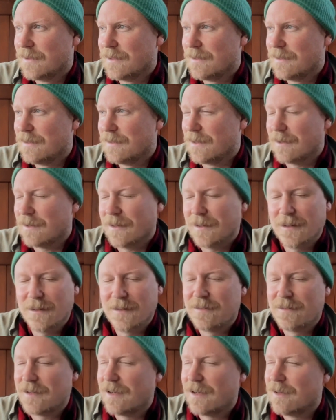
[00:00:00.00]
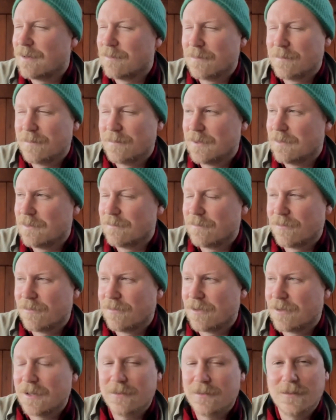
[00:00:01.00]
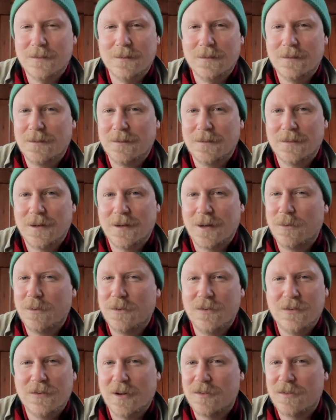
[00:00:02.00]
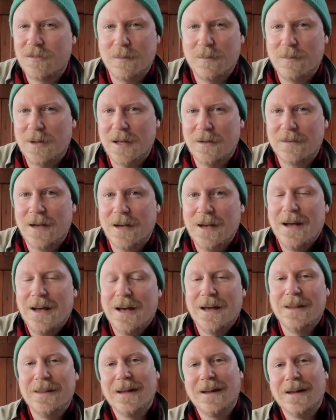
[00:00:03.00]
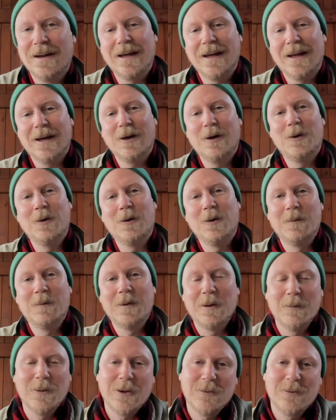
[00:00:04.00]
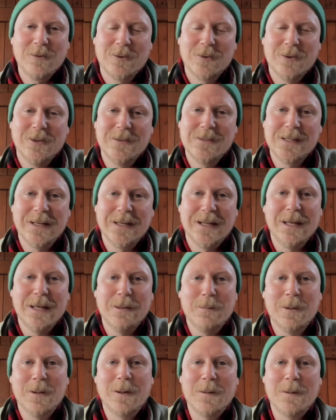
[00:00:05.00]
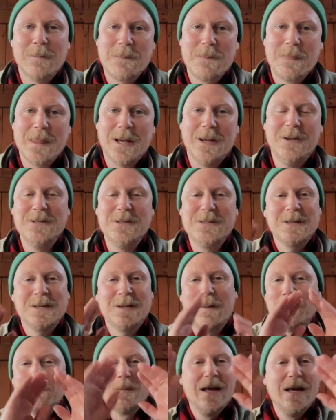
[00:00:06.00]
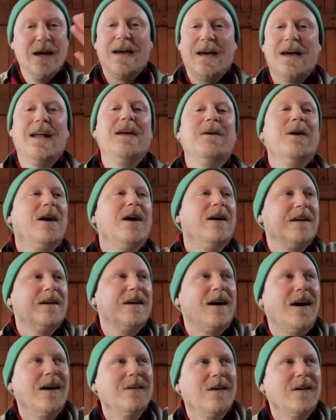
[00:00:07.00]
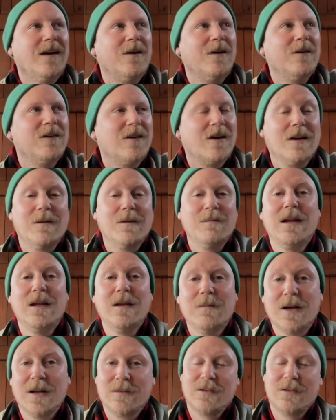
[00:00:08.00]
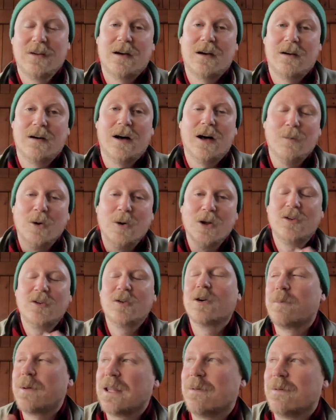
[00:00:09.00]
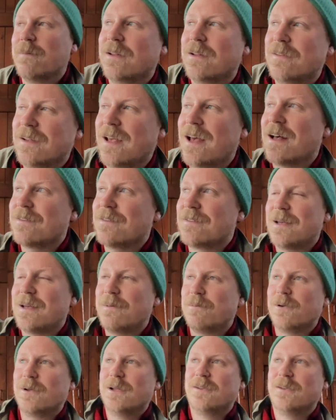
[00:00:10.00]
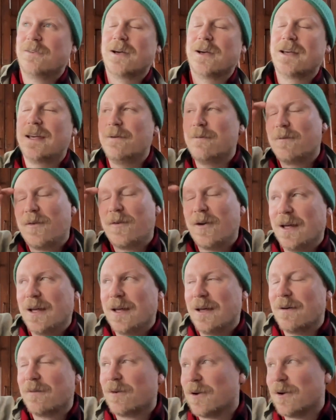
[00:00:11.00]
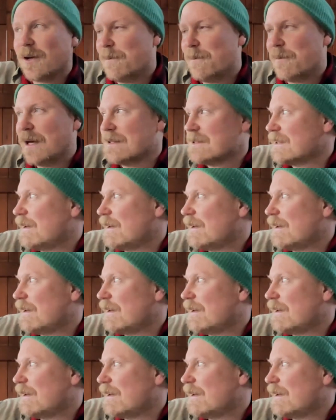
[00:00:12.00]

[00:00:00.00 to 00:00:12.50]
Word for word: I think they say I'm a bit frazzled. And I was such a mess. And then I get a call and my wife's gone into labor. Anyway, I, I was going a million miles. I want to talk about the Melting House separately, so I keep thinking I've got to come back to that.